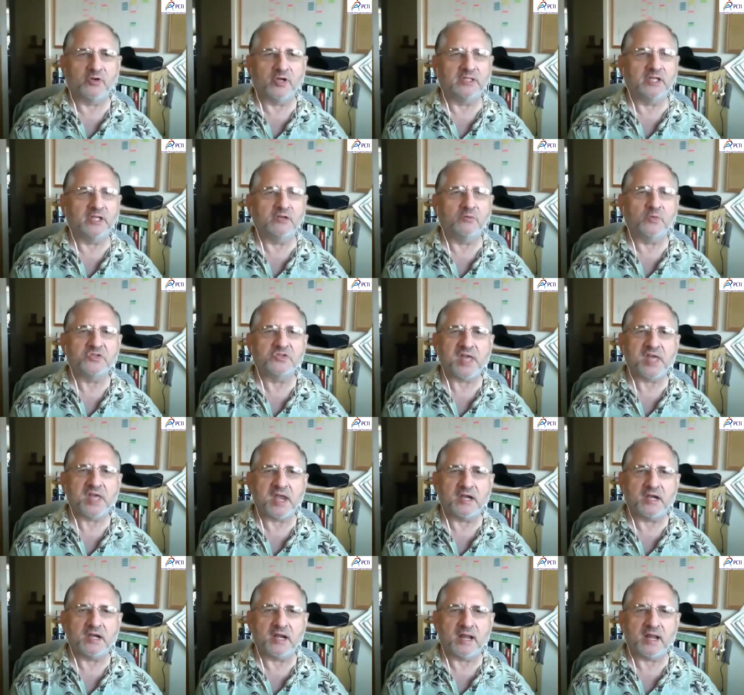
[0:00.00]
Lynn, was that
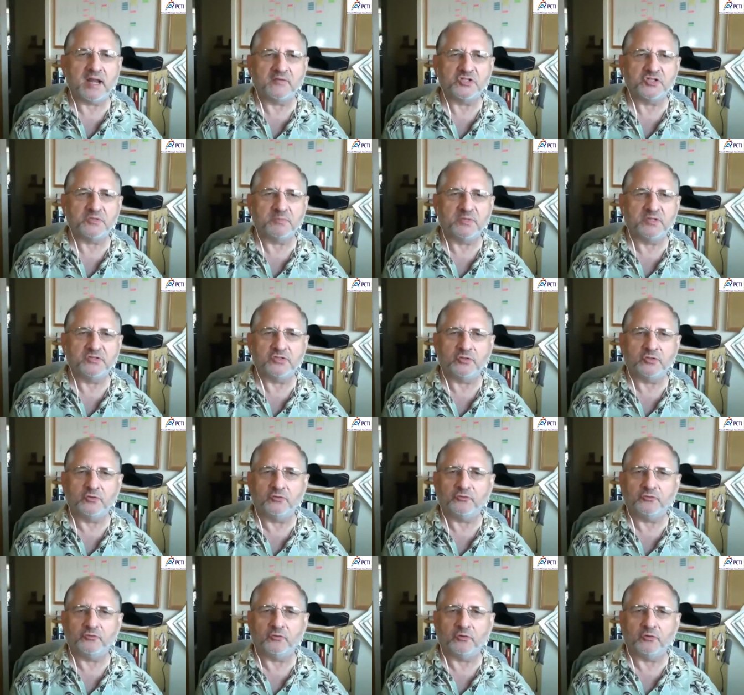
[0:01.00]
an announcement too
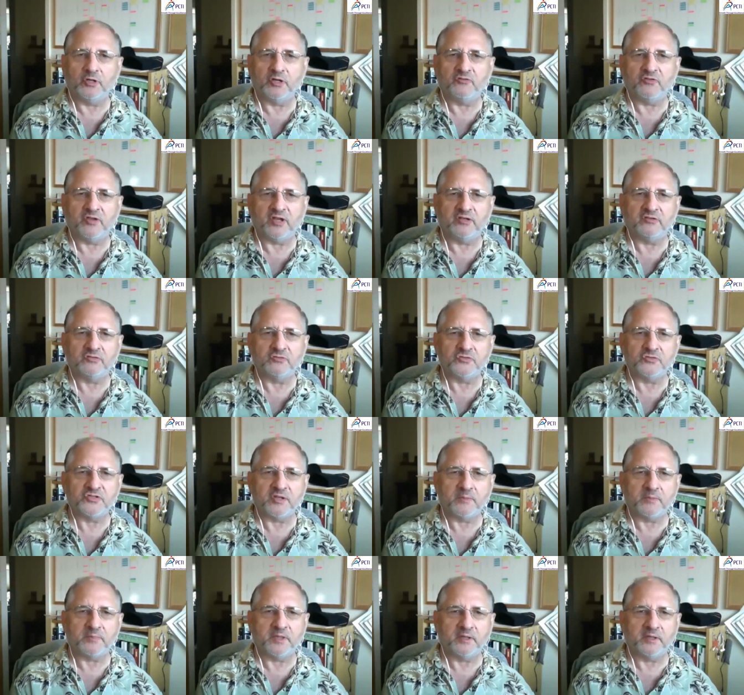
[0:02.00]
for an event or
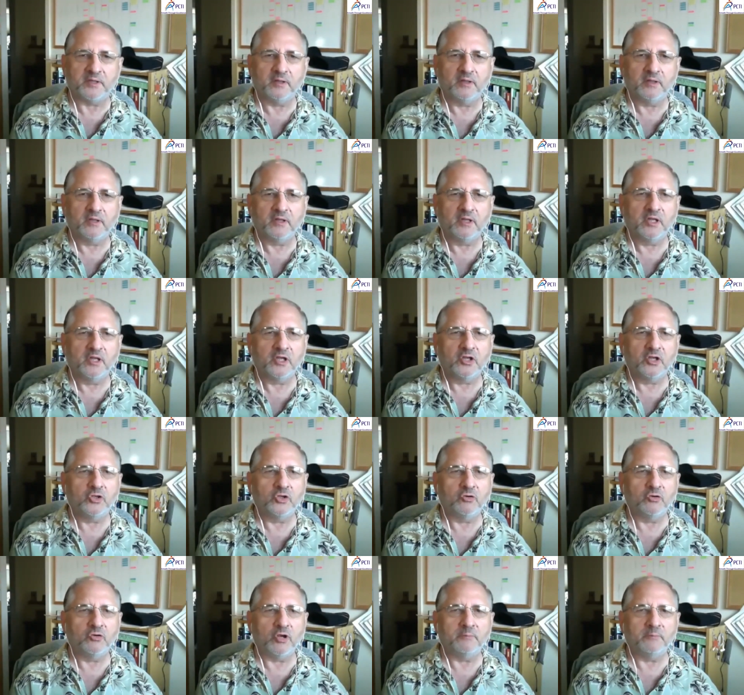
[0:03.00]
something?
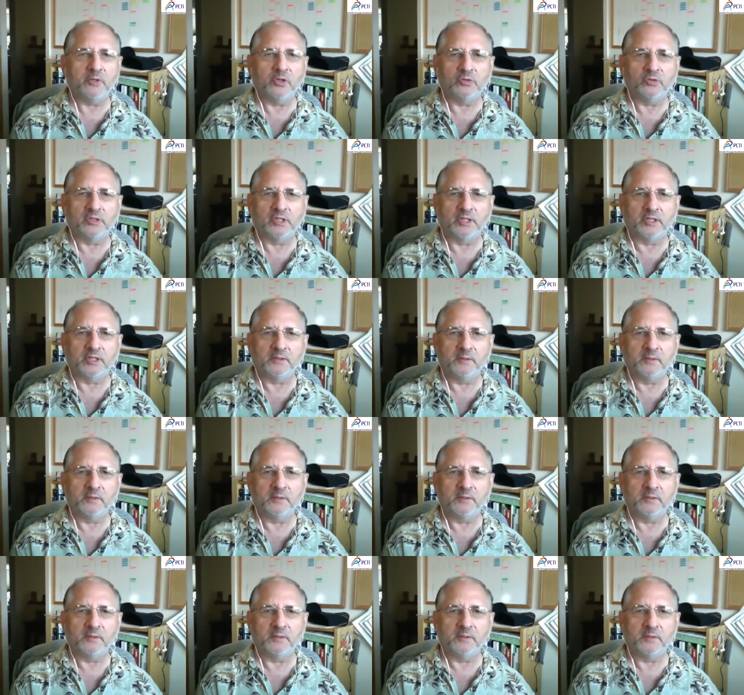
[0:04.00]
You're on mute, Lynn.